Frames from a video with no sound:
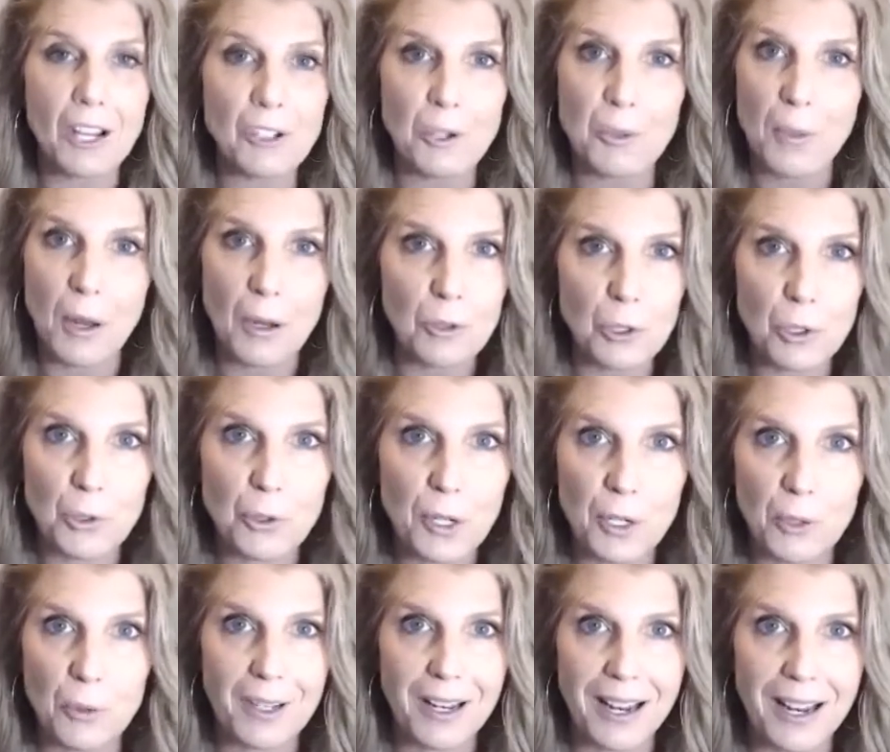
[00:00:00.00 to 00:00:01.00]
about
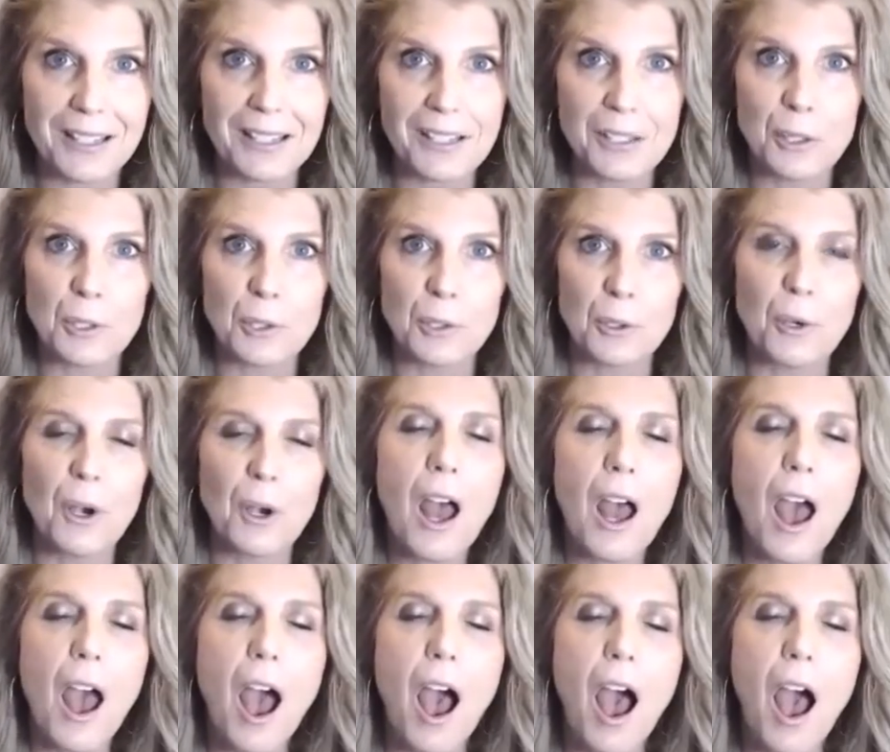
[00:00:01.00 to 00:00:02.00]
doing what I do.
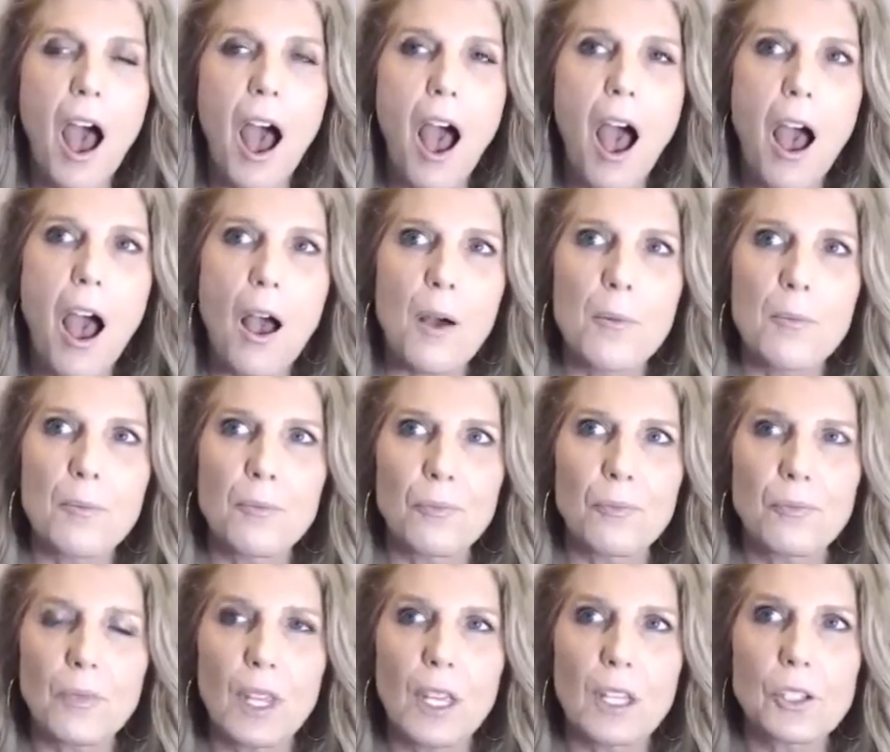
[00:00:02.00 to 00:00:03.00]
Um,
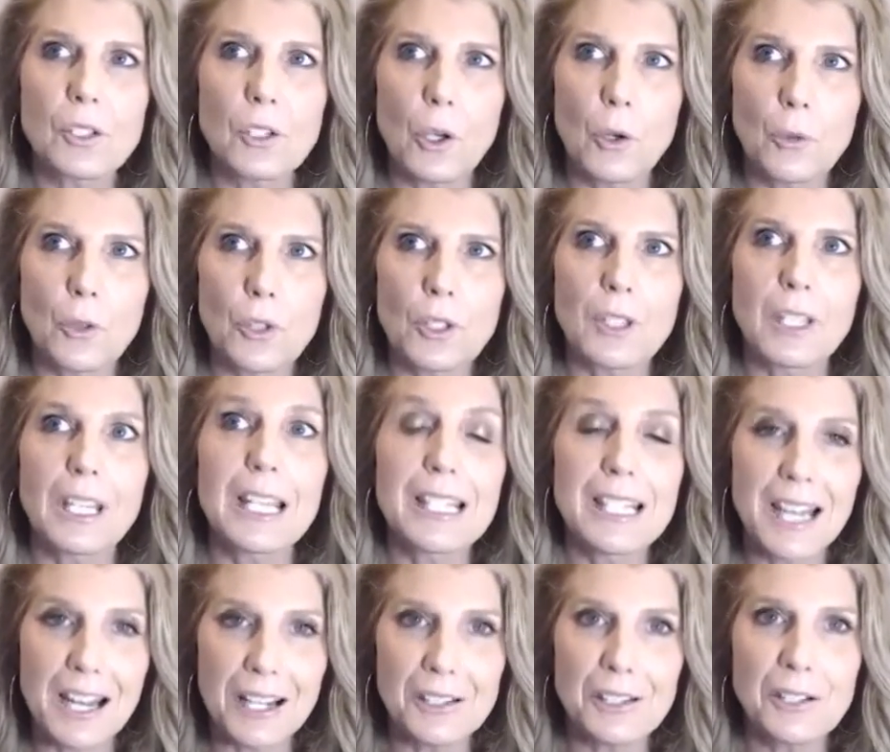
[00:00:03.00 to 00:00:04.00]
so the
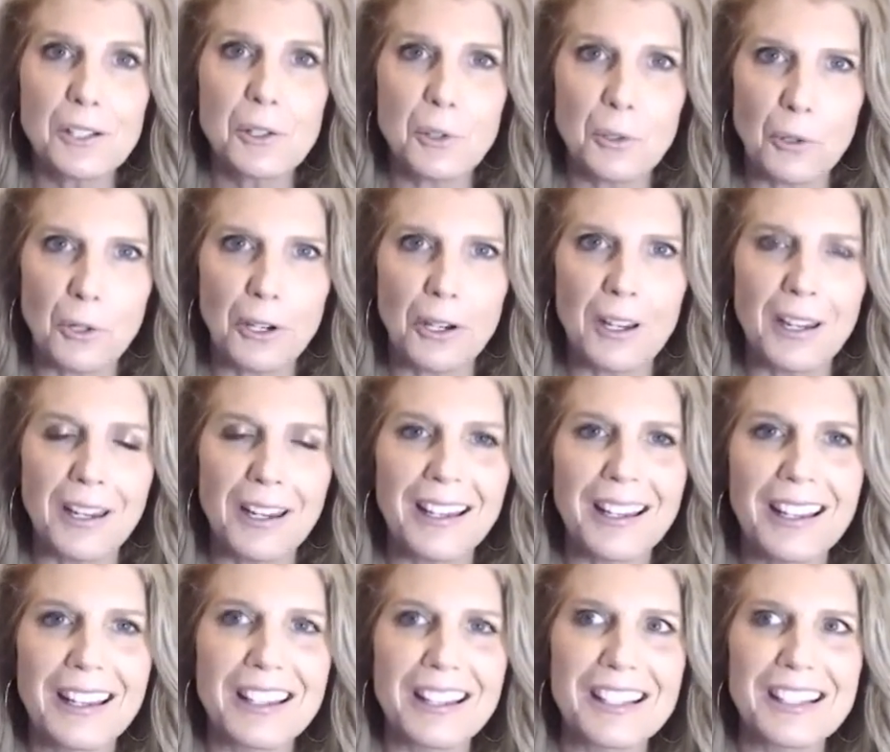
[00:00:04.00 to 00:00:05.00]
condensed story
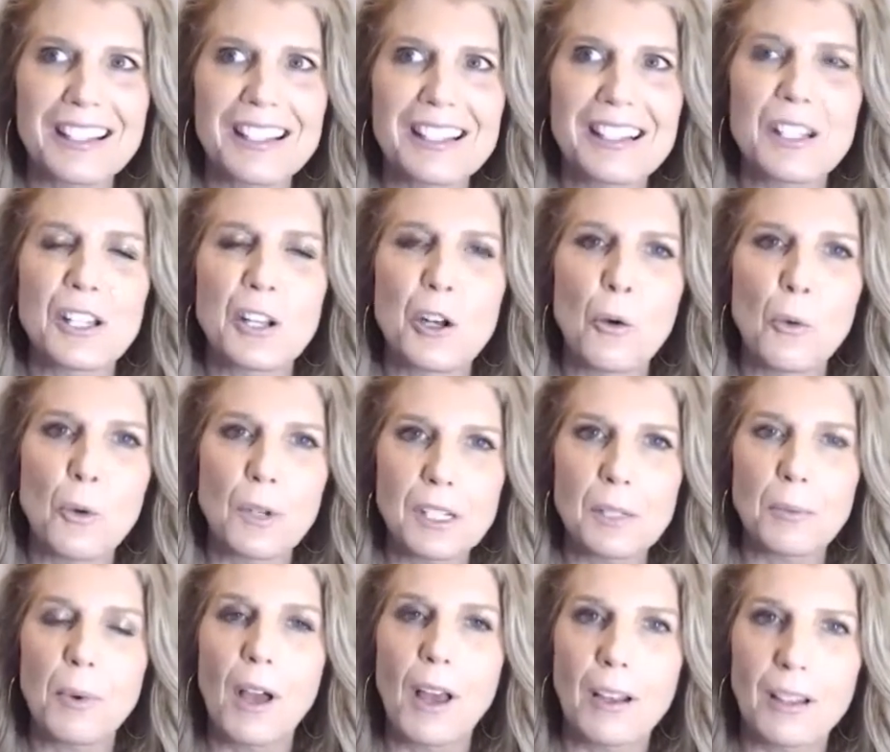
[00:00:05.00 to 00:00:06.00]
is, once
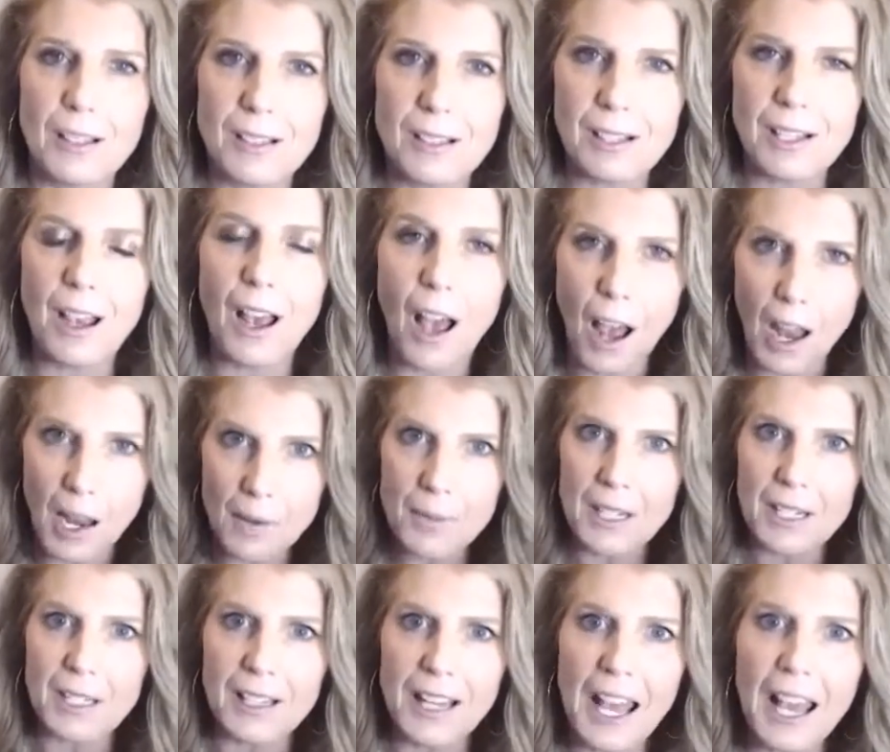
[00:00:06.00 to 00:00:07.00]
upon a time in
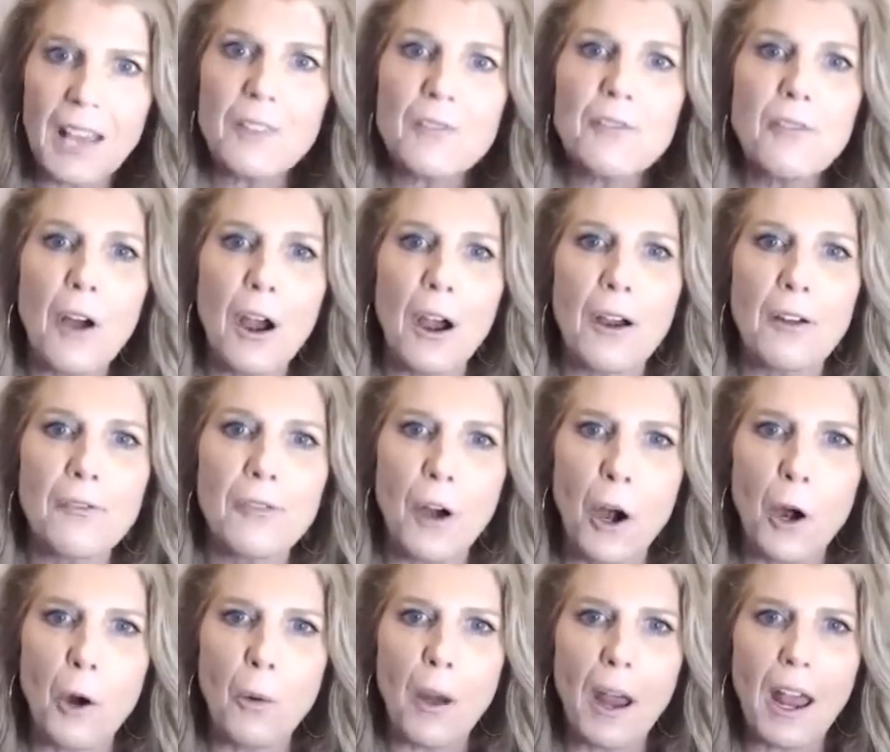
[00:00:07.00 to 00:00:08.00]
a land far, far
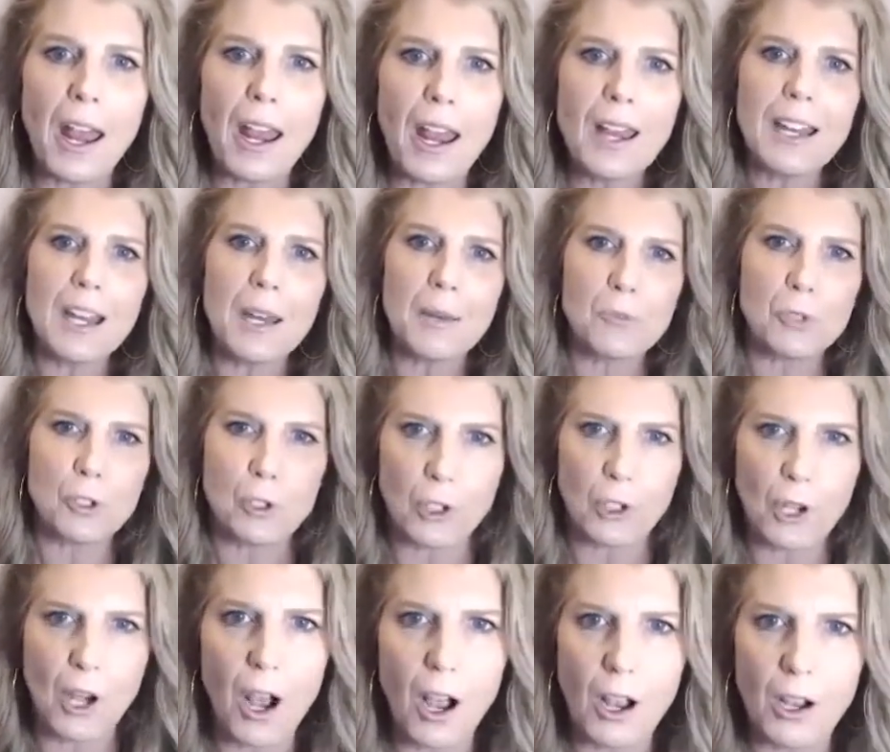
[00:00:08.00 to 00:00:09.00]
away named
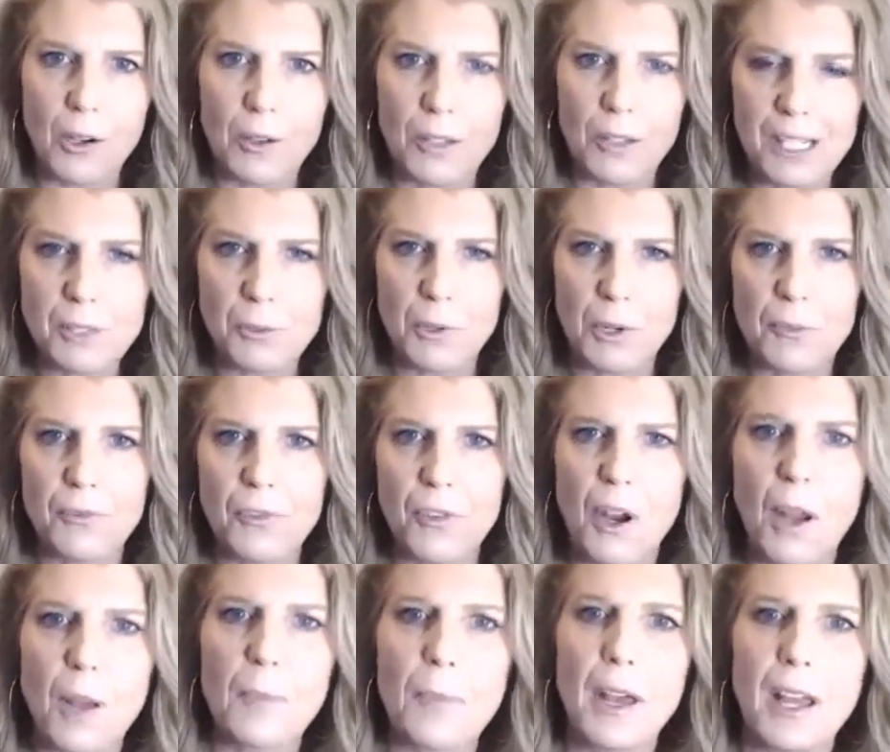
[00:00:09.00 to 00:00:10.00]
Chicago, that's where I'm
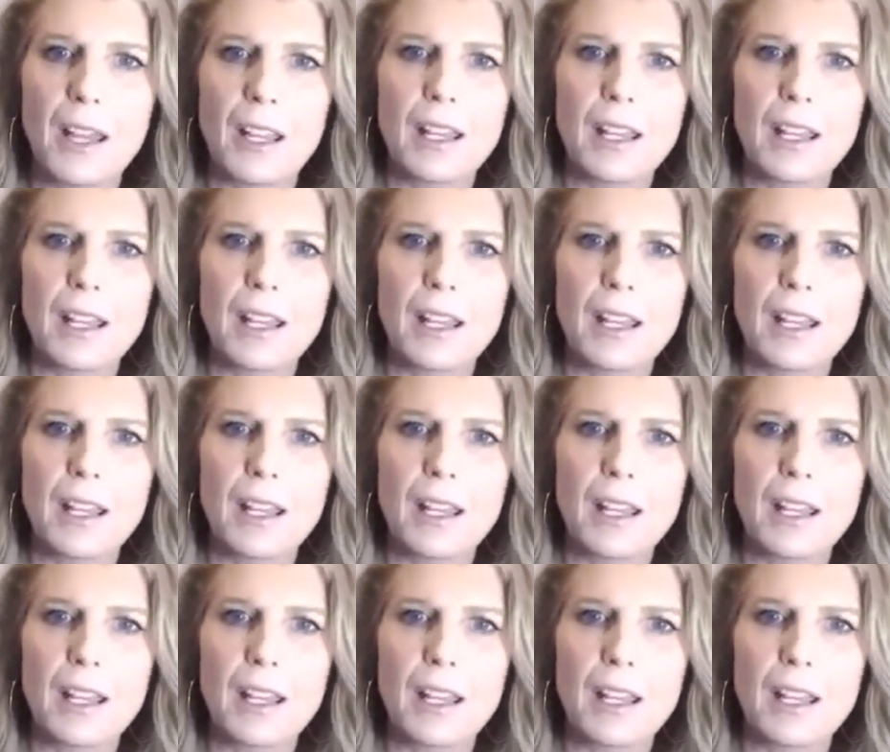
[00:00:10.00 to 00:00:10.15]
from, I